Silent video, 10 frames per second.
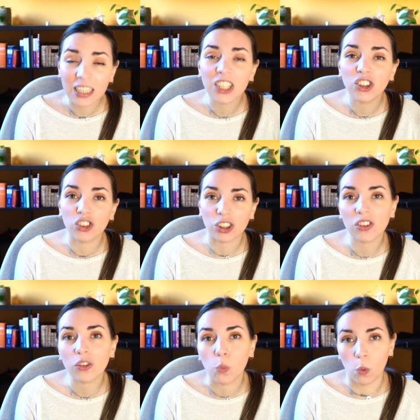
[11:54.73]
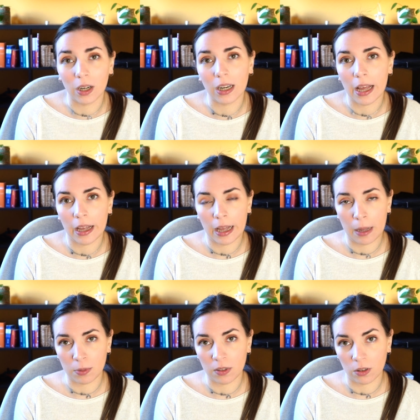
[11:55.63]
in just one
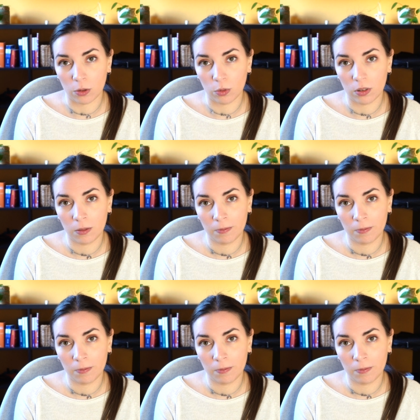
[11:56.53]
episode.